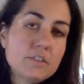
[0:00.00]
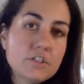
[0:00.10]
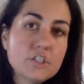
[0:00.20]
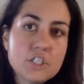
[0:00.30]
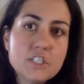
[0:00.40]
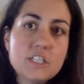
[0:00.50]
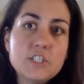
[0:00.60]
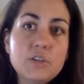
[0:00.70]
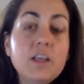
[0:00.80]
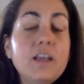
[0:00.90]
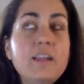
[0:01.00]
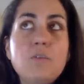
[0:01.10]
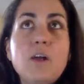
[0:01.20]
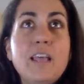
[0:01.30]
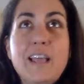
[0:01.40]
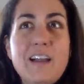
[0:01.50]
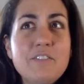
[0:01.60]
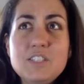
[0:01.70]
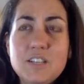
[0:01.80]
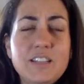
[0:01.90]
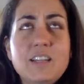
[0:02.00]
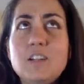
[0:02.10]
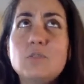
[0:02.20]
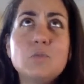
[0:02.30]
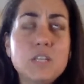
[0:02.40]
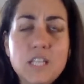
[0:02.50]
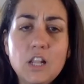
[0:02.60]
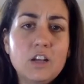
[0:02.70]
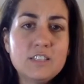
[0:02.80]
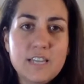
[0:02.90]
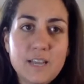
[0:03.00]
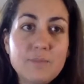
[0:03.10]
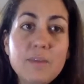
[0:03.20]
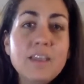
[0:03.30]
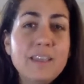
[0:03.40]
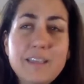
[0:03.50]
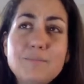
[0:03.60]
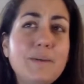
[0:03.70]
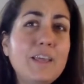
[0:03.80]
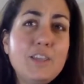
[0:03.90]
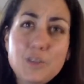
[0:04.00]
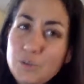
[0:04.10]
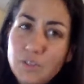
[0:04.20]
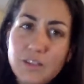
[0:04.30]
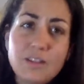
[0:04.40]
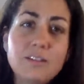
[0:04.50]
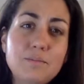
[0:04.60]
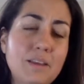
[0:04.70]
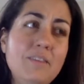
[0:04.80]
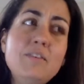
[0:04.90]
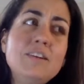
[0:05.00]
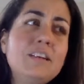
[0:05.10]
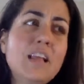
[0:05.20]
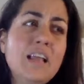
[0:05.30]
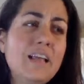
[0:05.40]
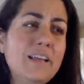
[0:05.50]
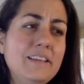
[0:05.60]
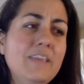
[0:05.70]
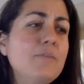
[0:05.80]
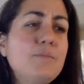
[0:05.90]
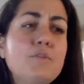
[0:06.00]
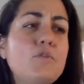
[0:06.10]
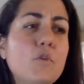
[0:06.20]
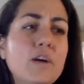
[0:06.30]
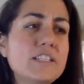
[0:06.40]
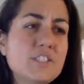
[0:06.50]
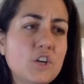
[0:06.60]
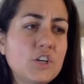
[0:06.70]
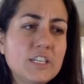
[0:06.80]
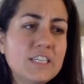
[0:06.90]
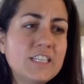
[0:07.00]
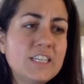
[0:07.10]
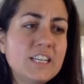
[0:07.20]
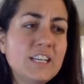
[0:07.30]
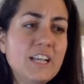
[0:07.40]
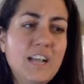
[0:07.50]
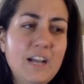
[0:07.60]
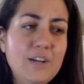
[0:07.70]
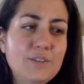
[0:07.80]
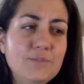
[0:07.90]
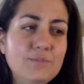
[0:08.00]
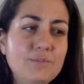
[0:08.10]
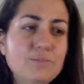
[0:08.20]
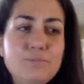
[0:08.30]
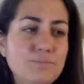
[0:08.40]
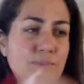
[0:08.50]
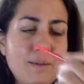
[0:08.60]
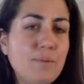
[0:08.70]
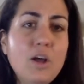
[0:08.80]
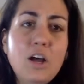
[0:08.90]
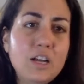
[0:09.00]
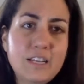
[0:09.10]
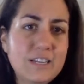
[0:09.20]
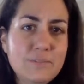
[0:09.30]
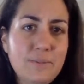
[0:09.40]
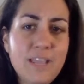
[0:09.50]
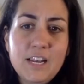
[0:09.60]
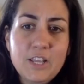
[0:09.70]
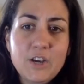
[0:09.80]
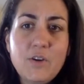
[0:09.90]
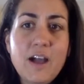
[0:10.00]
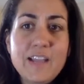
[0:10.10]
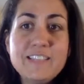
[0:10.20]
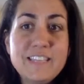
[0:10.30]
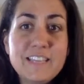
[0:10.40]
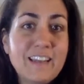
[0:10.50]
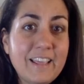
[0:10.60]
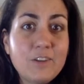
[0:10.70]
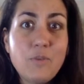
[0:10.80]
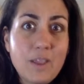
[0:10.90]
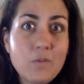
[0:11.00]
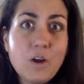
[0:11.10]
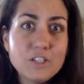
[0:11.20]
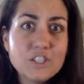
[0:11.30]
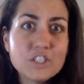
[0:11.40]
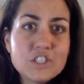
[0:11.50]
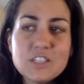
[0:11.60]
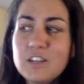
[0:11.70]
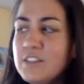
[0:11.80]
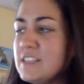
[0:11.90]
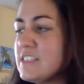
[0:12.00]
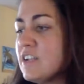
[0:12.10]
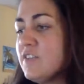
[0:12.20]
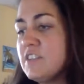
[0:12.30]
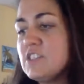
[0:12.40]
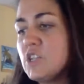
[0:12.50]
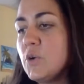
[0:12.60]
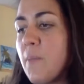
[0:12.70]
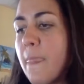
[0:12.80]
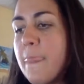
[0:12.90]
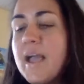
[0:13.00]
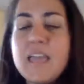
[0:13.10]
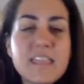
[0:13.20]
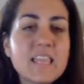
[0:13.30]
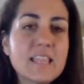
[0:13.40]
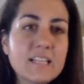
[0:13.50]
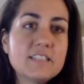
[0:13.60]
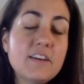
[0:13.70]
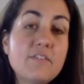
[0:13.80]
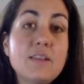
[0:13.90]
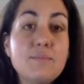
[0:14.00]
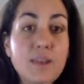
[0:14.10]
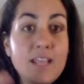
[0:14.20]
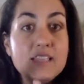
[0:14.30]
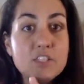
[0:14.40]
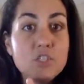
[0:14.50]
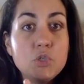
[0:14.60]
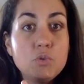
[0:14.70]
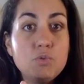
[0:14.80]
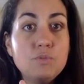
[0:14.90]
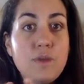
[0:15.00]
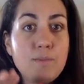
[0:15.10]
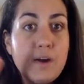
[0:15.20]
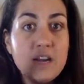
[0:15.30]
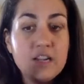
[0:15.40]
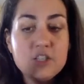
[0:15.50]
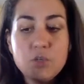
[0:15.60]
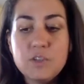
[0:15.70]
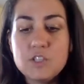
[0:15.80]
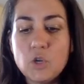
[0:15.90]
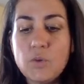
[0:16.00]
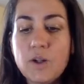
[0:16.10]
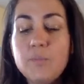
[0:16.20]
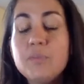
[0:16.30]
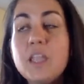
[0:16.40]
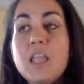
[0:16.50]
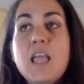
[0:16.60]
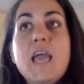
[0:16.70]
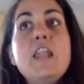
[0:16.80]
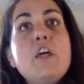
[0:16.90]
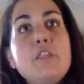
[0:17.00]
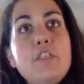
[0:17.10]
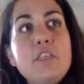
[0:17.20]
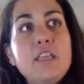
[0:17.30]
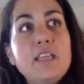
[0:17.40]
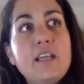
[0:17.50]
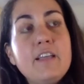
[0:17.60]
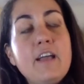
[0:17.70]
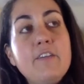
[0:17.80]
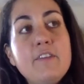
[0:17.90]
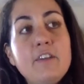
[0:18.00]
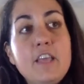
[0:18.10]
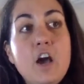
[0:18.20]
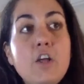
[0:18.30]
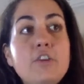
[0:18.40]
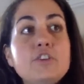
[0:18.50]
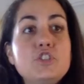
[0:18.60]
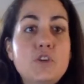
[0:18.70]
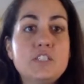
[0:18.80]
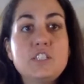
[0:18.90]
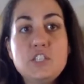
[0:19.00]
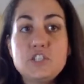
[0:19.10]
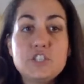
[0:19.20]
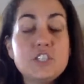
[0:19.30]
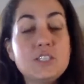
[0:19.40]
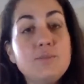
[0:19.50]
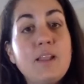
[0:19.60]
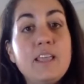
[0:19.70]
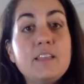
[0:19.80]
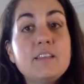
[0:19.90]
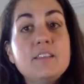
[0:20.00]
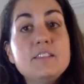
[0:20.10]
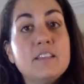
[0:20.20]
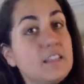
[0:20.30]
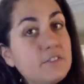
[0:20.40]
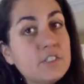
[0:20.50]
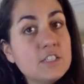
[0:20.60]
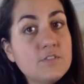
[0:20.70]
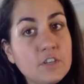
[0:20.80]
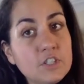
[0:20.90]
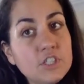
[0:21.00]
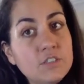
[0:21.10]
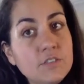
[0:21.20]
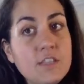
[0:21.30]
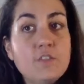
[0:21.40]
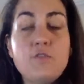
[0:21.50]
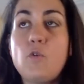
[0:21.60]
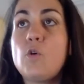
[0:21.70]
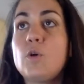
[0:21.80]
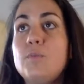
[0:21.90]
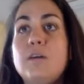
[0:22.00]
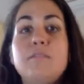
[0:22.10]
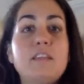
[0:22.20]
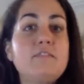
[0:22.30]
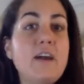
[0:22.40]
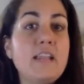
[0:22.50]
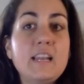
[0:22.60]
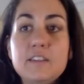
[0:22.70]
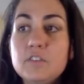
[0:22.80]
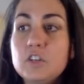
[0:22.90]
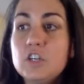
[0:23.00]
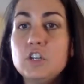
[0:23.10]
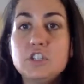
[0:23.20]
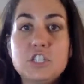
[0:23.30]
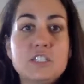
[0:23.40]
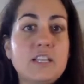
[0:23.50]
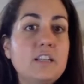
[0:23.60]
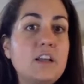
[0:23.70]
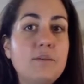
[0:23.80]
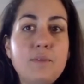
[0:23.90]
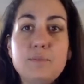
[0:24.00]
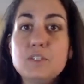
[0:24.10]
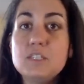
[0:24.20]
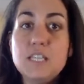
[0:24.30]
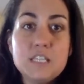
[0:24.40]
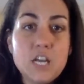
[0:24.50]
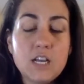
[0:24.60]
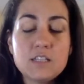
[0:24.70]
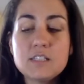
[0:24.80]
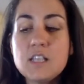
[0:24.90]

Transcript: restrictions can do that. And while I haven't done that in a really long time, in my youth and even before I started my blog and paleo, I did like Weight Watchers and all that stuff. And so I think that definitely plays into my body not doing so well. Another thing, I found that other stresses in your system, like liver dysfunction in the form of like fatty liver or just like not being able to detox,